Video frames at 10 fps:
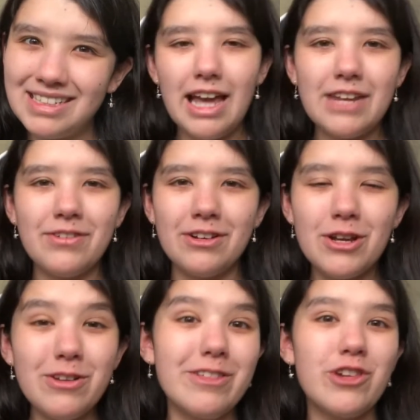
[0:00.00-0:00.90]
And if you're new
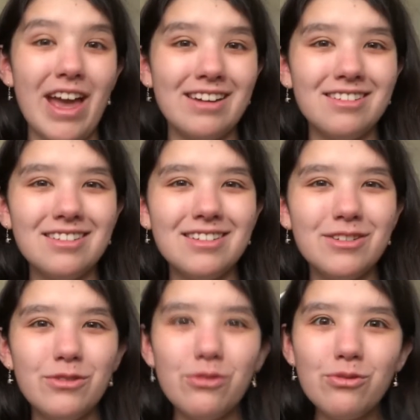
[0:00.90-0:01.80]
to the channel,
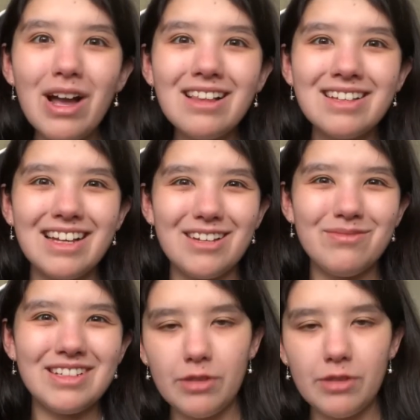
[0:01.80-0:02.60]
welcome!